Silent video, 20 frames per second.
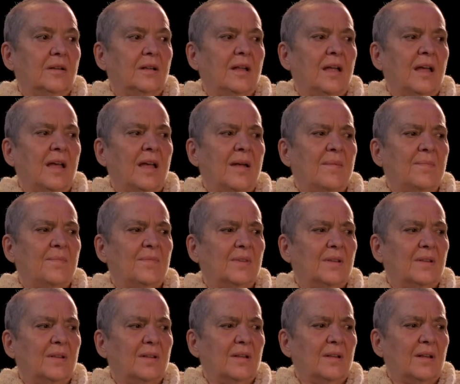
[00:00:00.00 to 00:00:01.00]

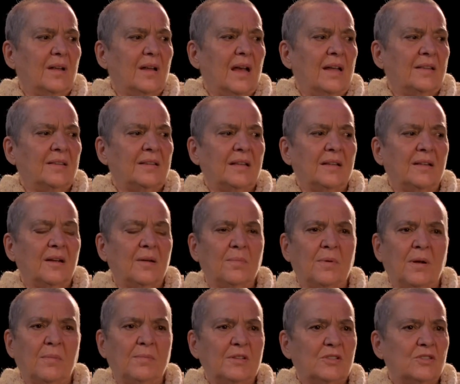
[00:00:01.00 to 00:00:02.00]
I think our
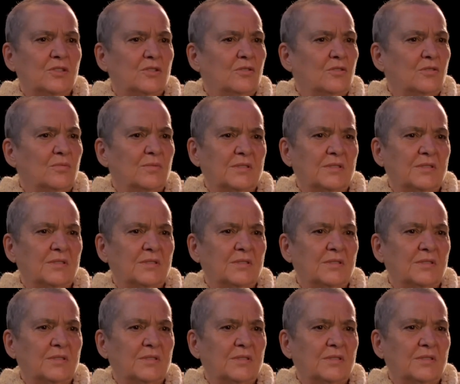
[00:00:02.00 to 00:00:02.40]
public school